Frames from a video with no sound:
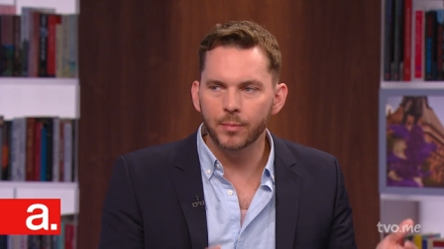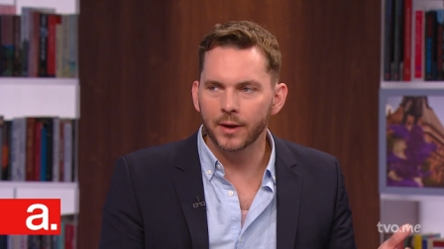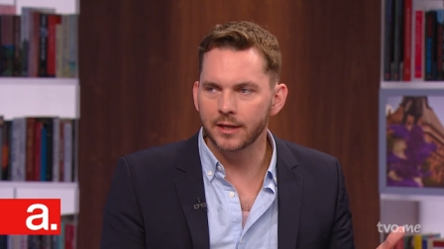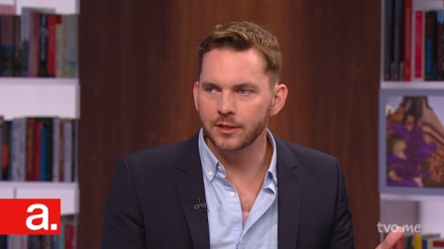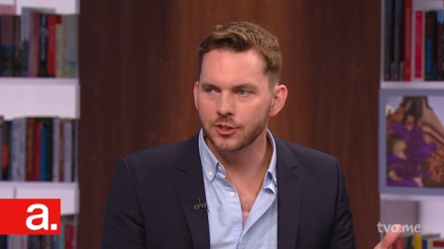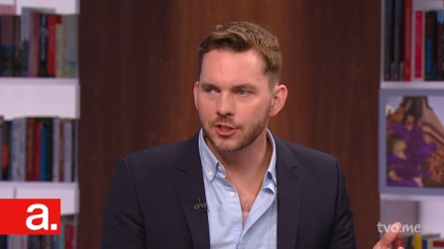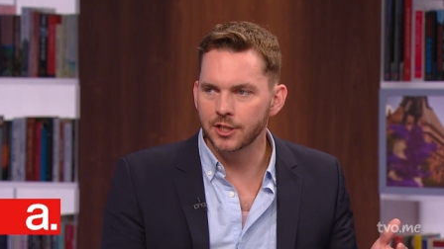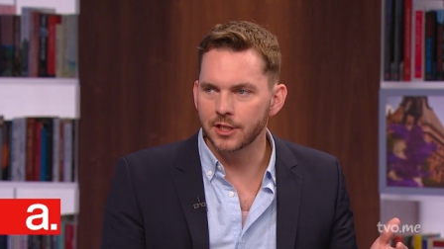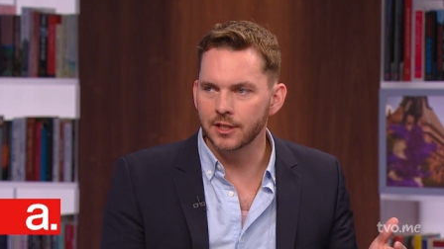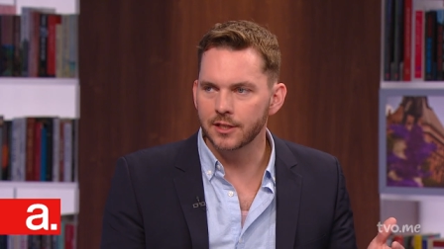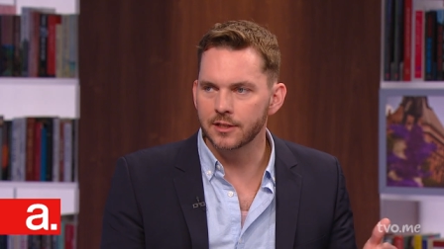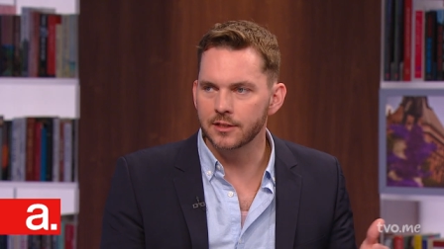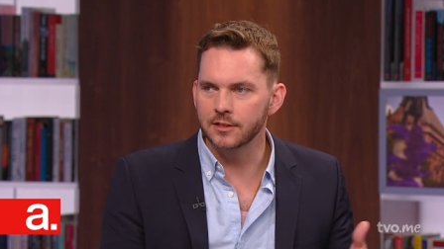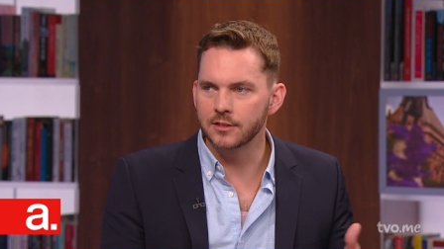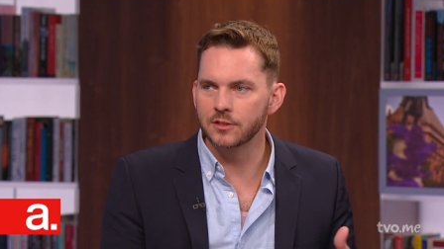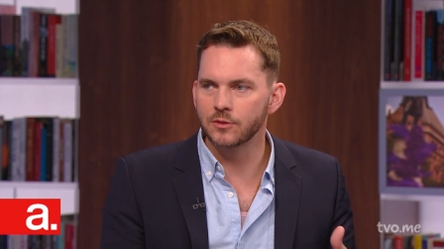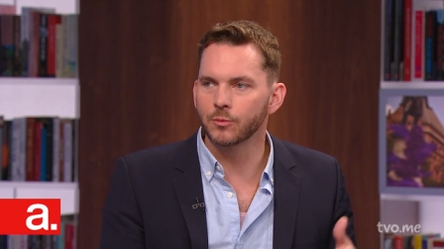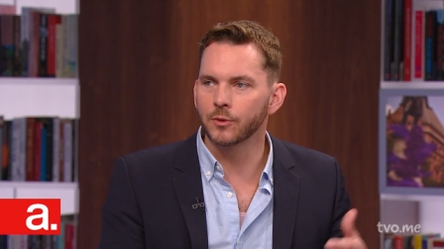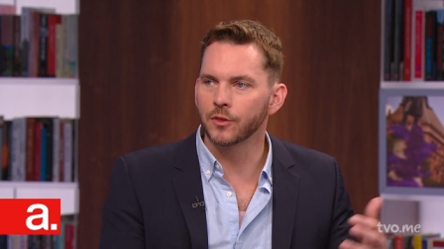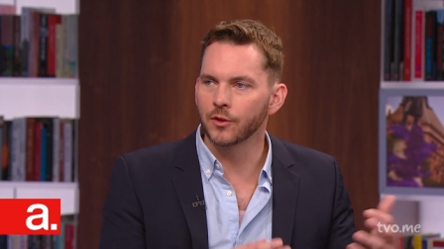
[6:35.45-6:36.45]

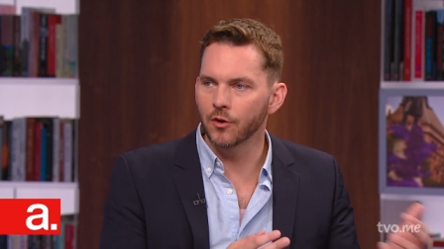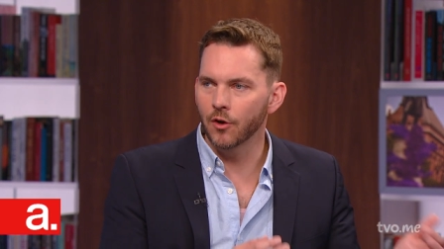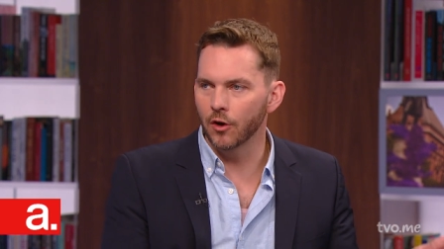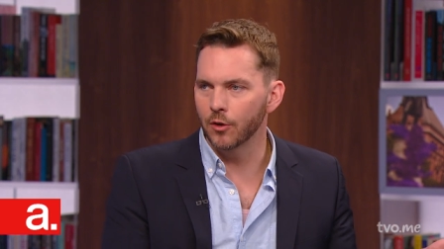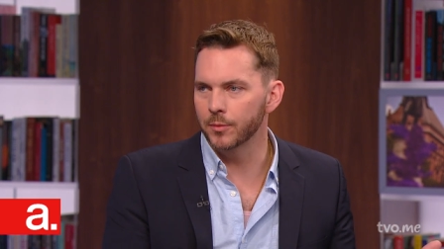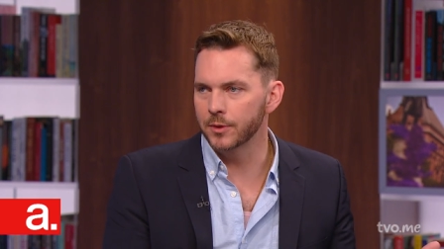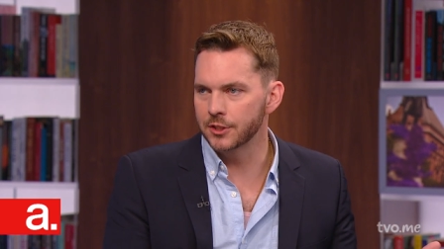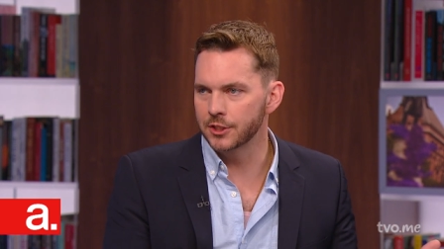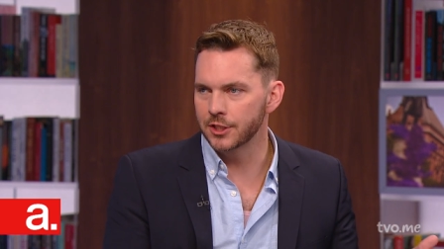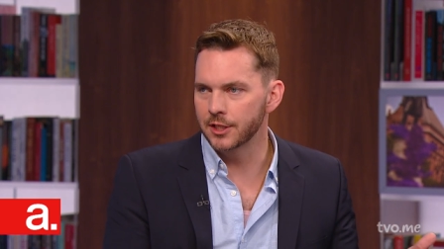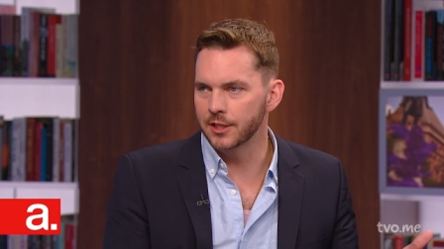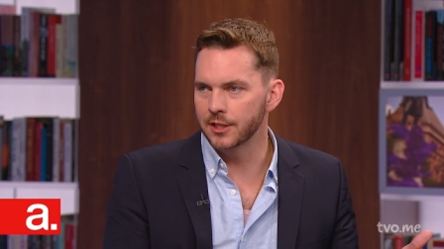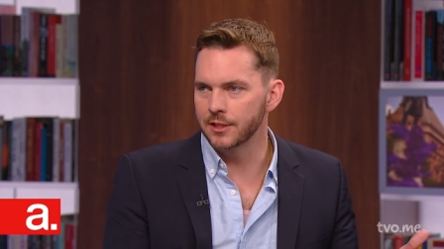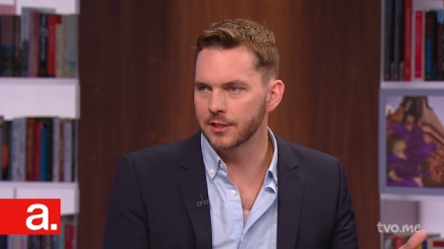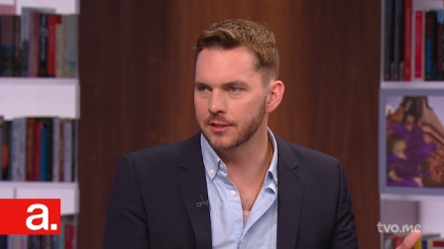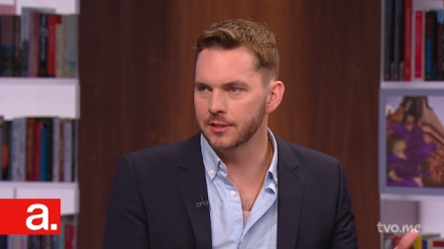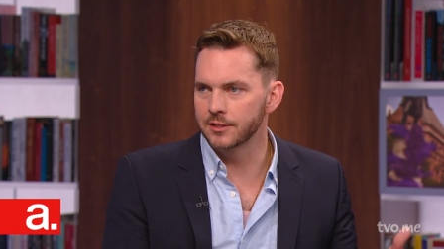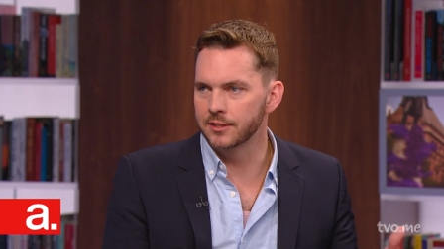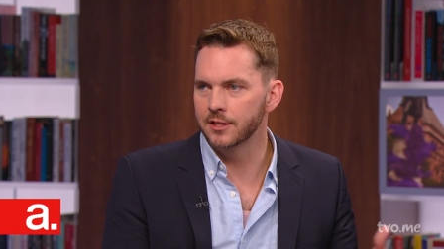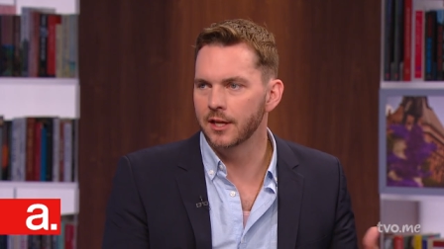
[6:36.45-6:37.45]
benches with
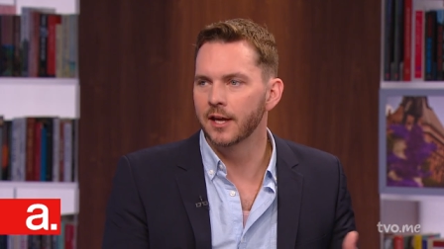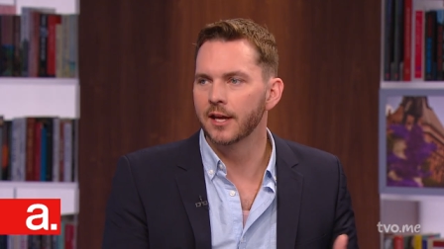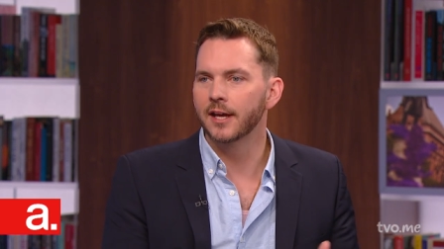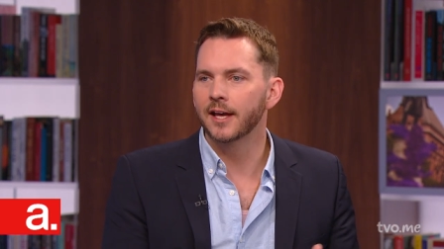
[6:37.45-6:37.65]
garbages